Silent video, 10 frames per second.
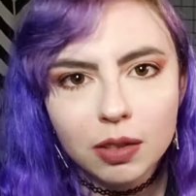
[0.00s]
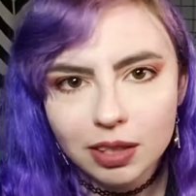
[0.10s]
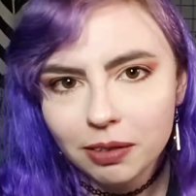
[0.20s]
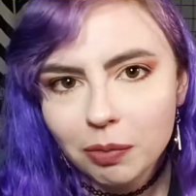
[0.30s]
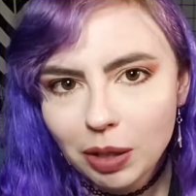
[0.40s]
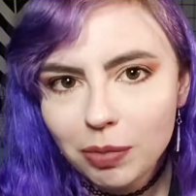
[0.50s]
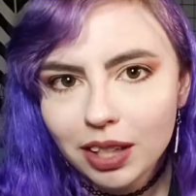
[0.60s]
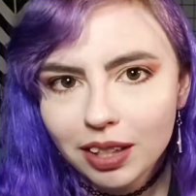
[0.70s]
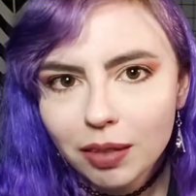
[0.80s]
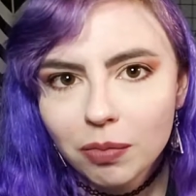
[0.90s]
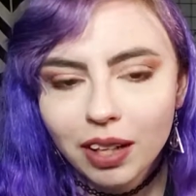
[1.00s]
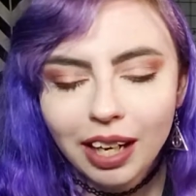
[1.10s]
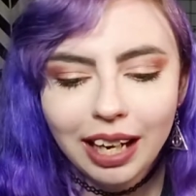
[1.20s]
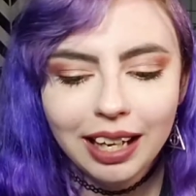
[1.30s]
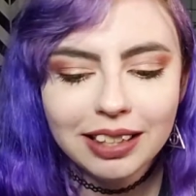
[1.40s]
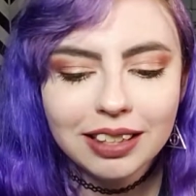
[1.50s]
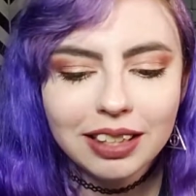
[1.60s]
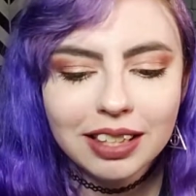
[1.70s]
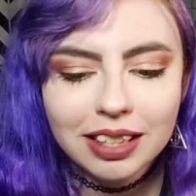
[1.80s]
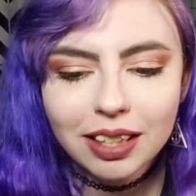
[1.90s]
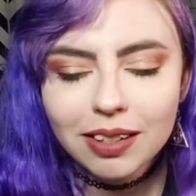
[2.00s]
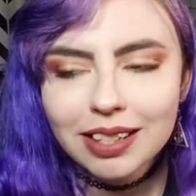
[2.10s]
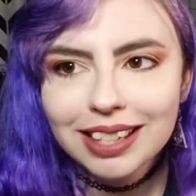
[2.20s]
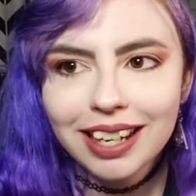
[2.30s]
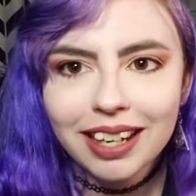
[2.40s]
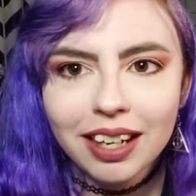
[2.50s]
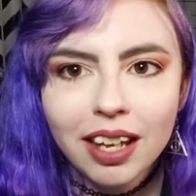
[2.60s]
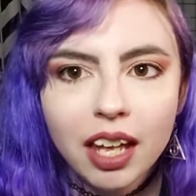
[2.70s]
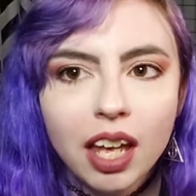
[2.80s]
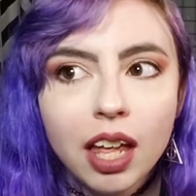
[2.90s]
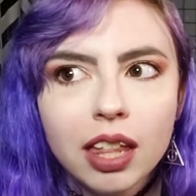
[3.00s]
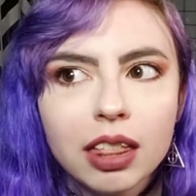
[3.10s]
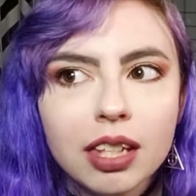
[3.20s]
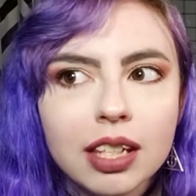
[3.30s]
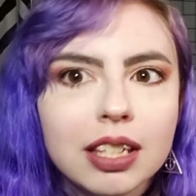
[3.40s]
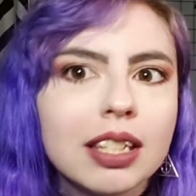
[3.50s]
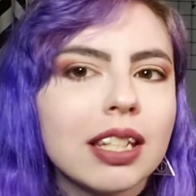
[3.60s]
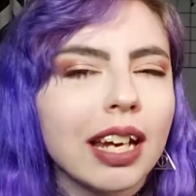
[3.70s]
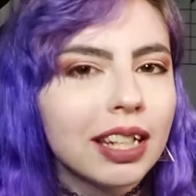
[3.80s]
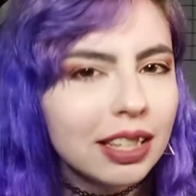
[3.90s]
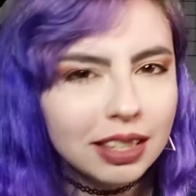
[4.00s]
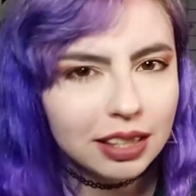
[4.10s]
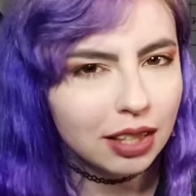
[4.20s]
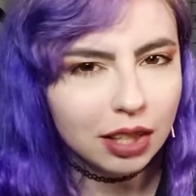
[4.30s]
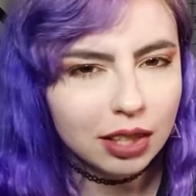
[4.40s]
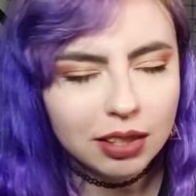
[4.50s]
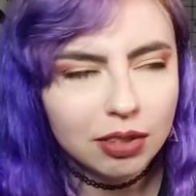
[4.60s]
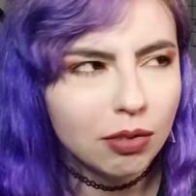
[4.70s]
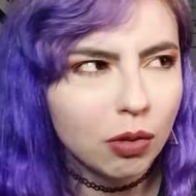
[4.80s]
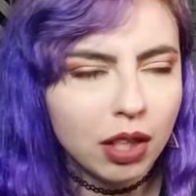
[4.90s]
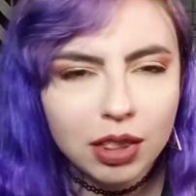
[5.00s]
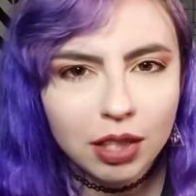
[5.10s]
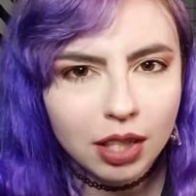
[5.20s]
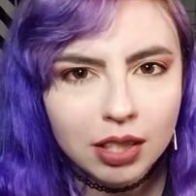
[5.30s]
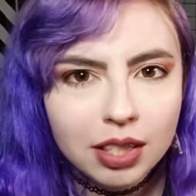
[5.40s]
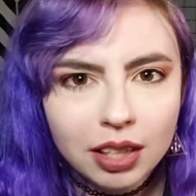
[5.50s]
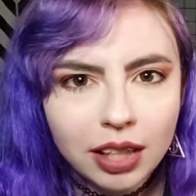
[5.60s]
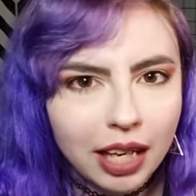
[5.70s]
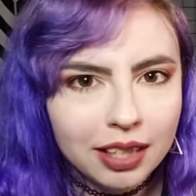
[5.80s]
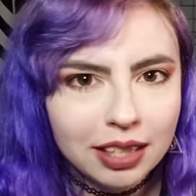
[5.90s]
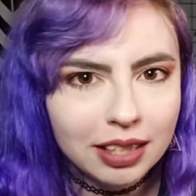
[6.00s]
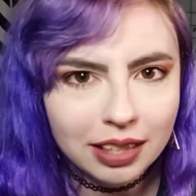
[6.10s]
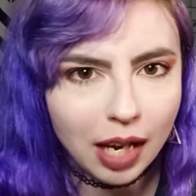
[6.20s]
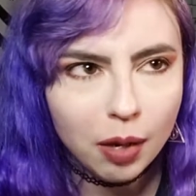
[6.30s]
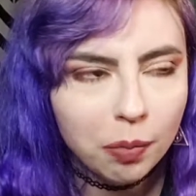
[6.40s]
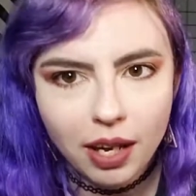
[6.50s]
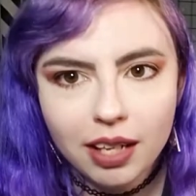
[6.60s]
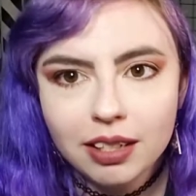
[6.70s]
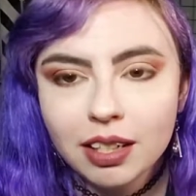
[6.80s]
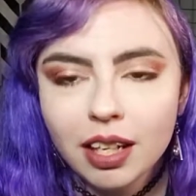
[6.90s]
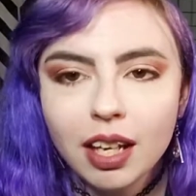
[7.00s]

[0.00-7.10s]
doing my makeup. And concealer is like the second or third to last step, and